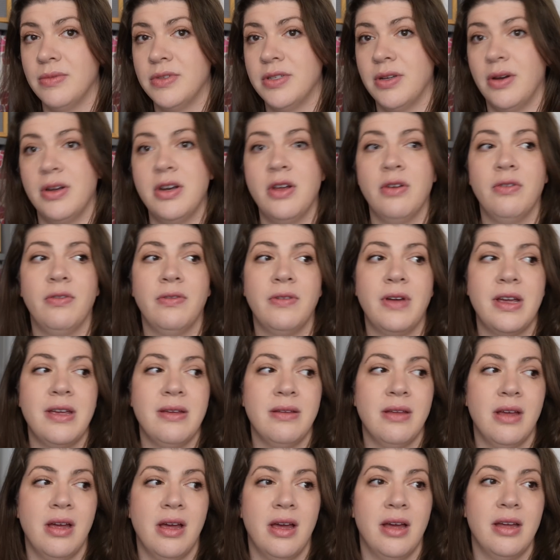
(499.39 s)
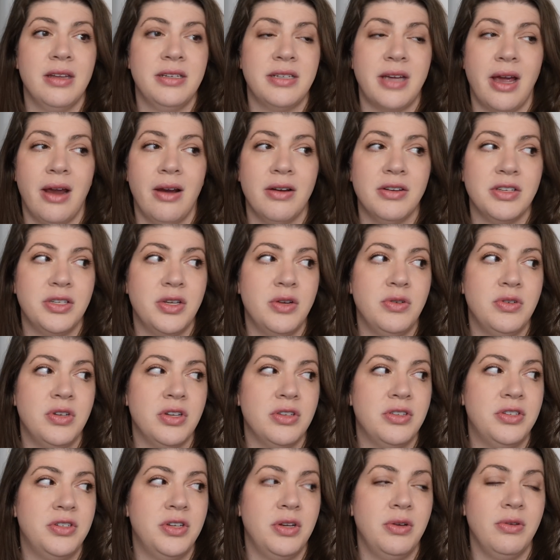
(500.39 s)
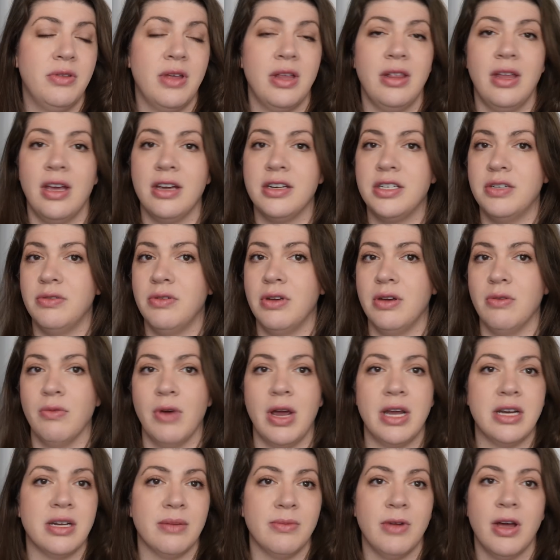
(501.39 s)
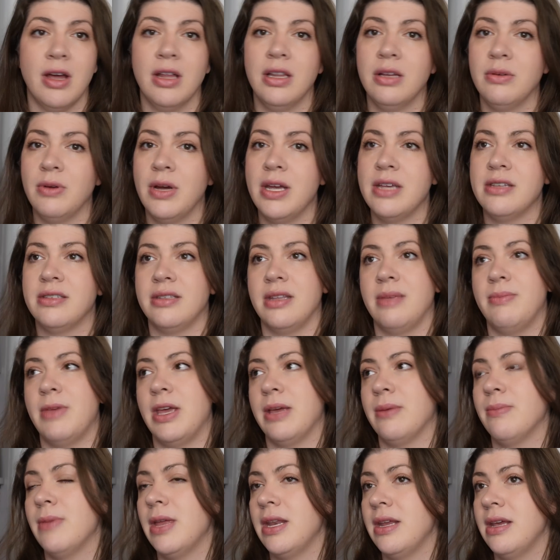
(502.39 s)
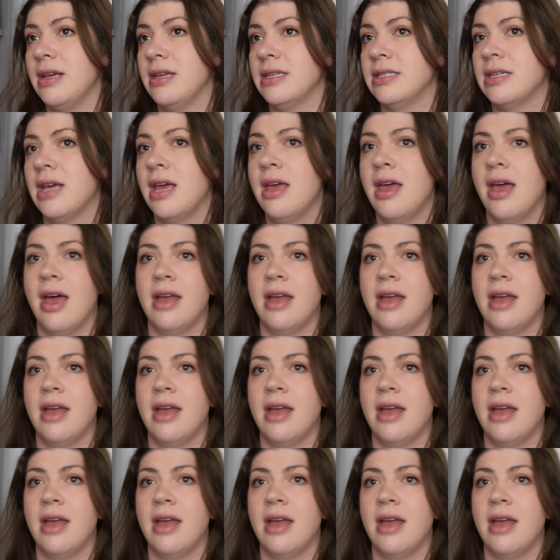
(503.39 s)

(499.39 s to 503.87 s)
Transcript: So I know dyers who they like doing random colorways and they make minis